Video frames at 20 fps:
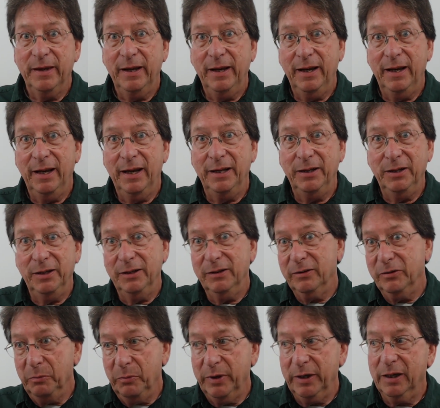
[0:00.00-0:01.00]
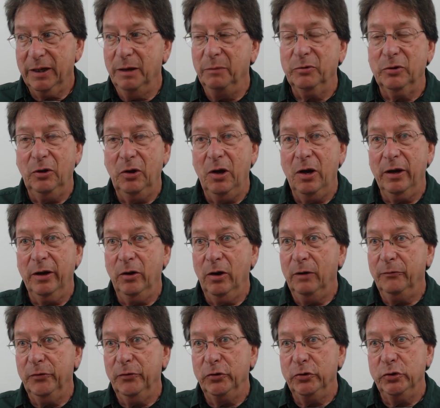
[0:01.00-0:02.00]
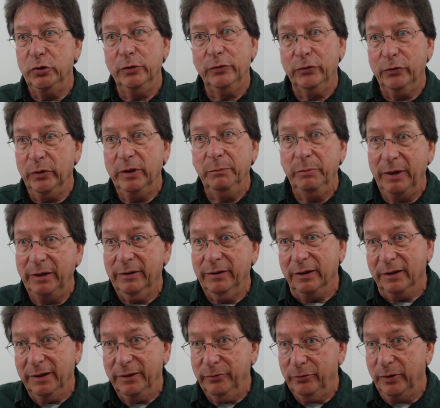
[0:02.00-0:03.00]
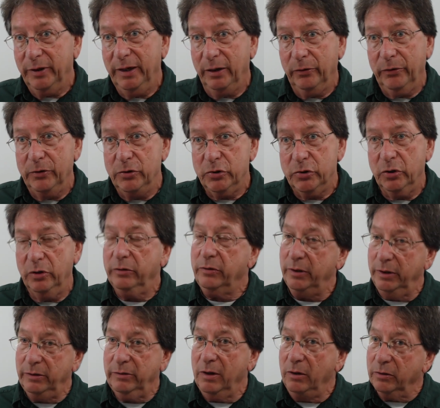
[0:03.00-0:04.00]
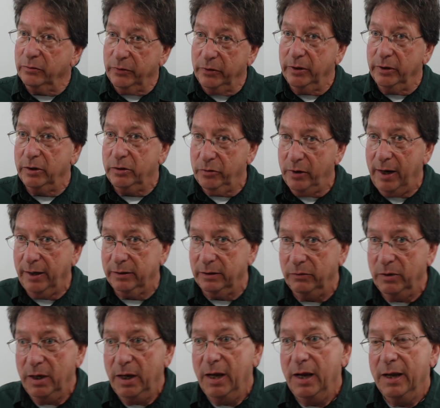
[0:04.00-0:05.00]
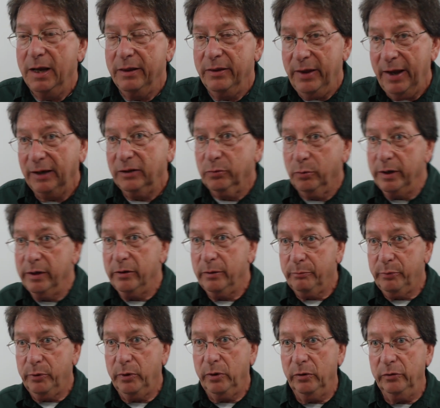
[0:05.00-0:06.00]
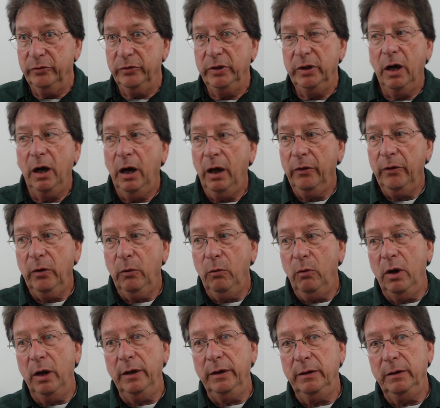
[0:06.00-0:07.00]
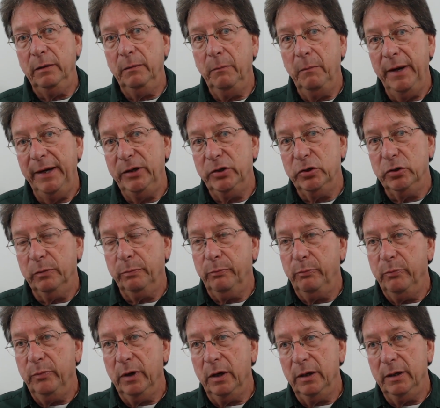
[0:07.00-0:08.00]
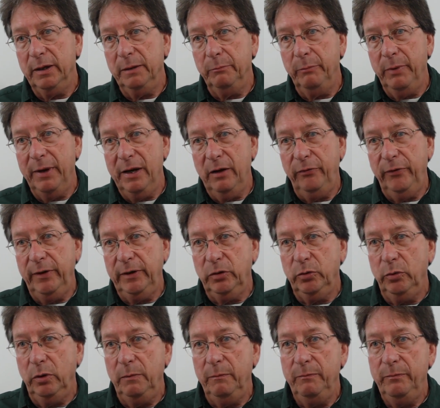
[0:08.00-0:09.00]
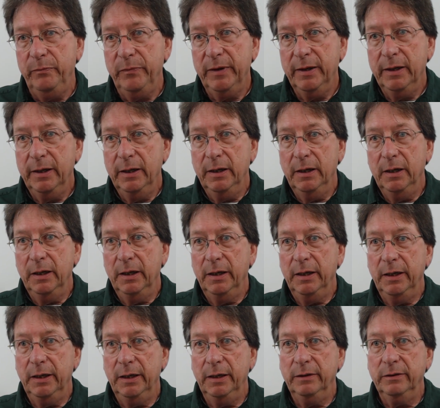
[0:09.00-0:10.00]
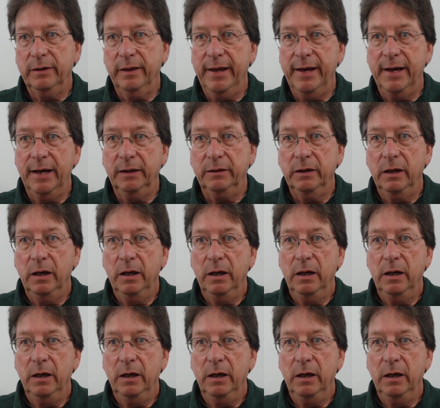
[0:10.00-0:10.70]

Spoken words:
And somebody comes along and offers you basically free health insurance, it sounds very attractive. That's one of the pros. The other one major benefit to them is that